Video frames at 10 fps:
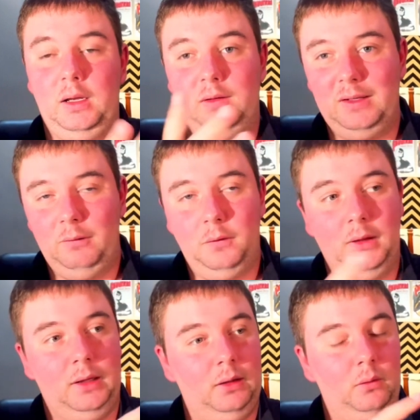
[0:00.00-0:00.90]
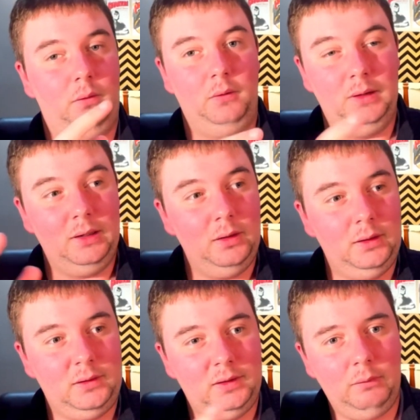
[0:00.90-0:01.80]
except for
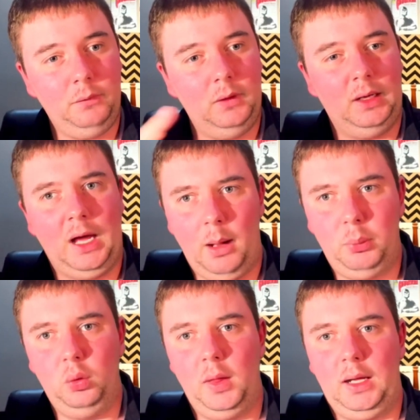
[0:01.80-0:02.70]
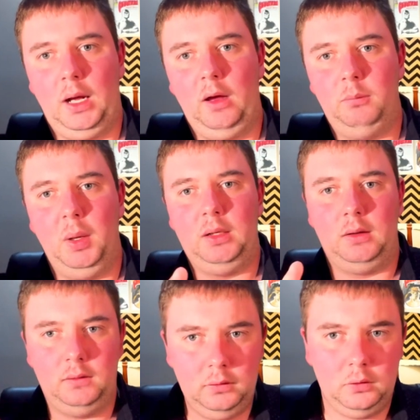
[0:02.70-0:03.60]
the couple that have been the
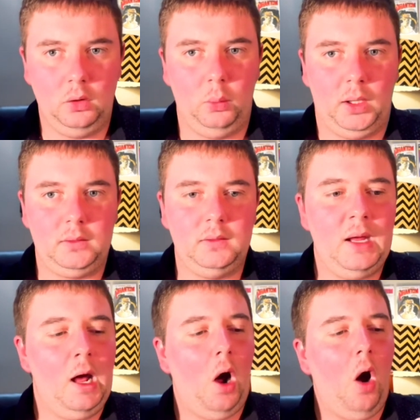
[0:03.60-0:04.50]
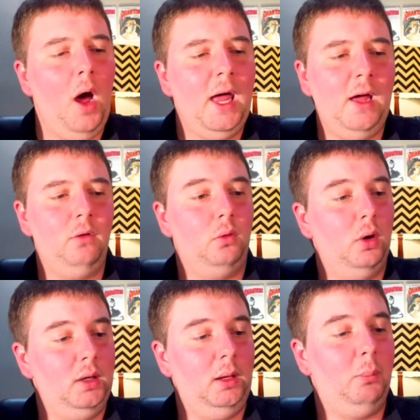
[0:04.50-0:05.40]
digital ones, I have
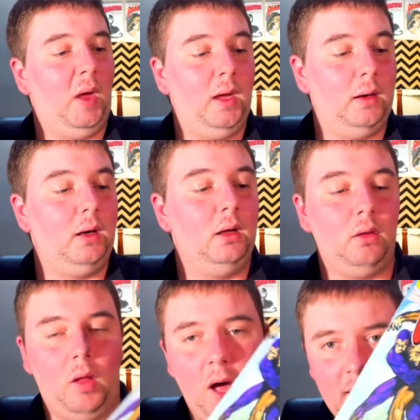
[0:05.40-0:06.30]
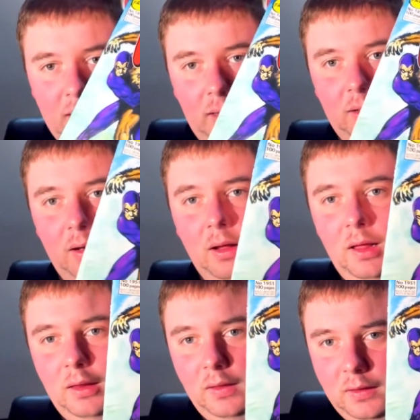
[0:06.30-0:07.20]
really been liking
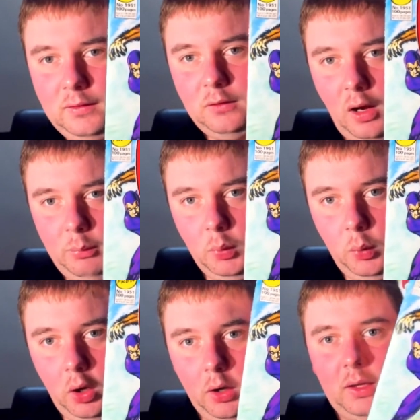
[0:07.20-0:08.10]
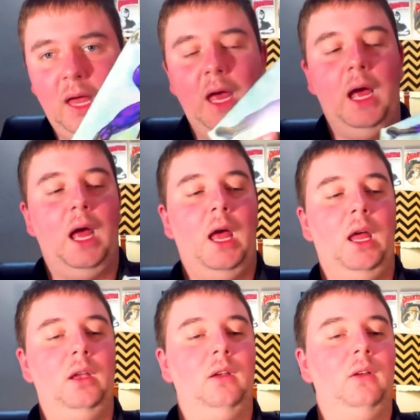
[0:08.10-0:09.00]
this type of work.
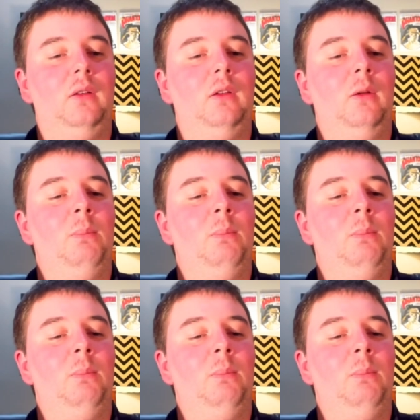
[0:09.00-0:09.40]
And